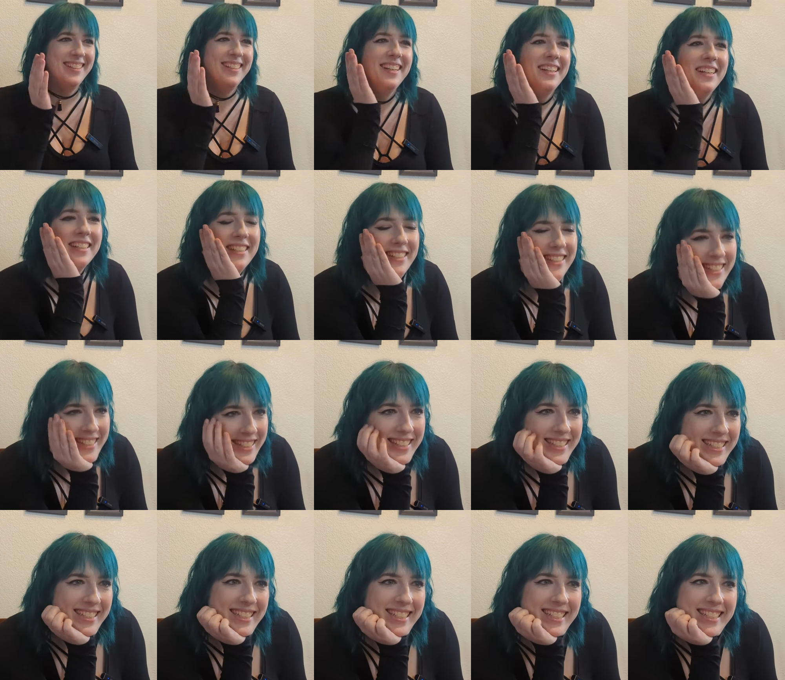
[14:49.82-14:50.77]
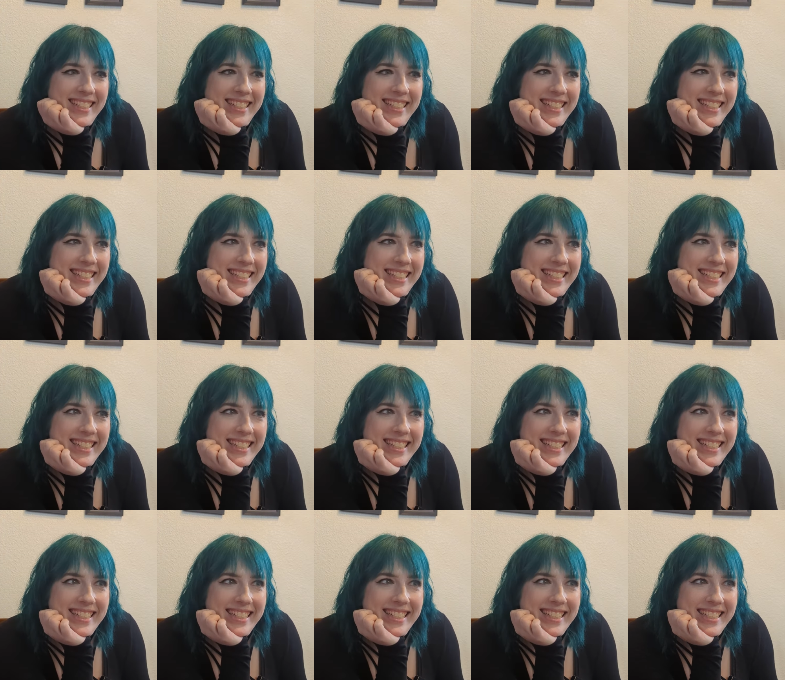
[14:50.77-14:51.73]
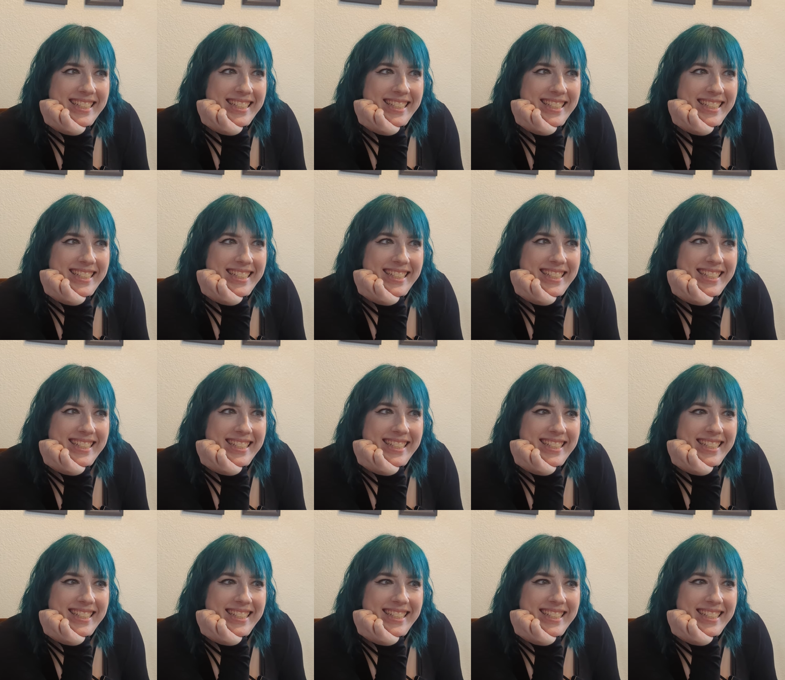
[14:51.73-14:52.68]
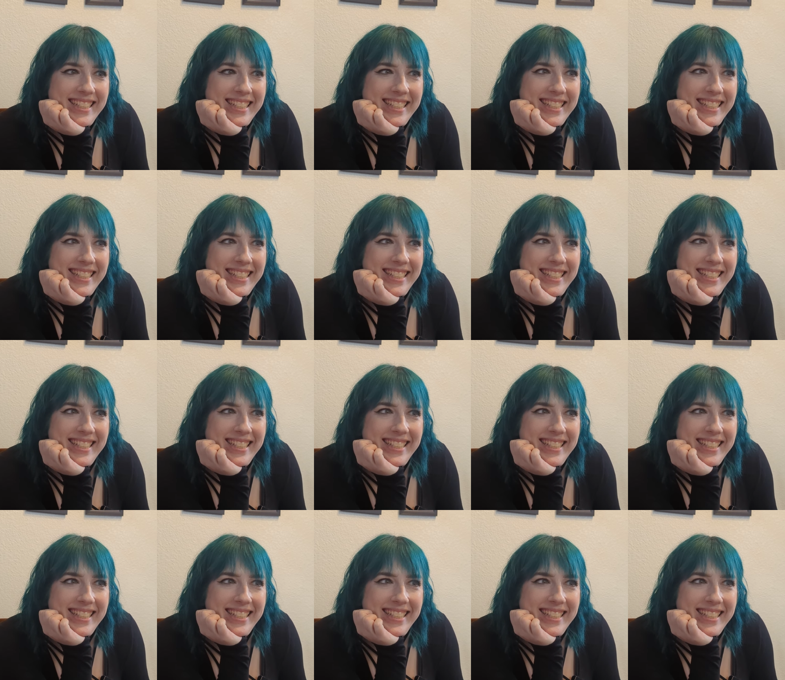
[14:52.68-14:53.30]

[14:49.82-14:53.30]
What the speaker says: Nobody speaks.